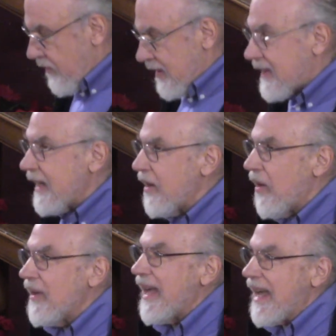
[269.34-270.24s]
the City
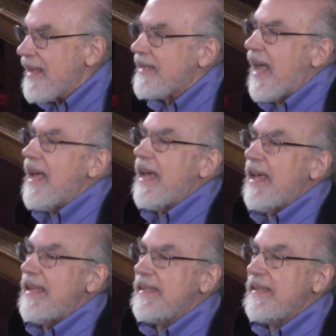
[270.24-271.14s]
Hall gates
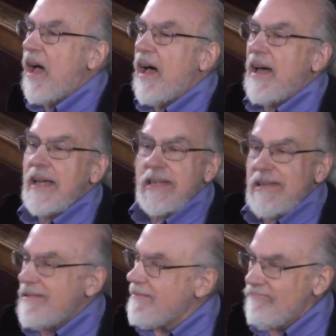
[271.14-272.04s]
and saw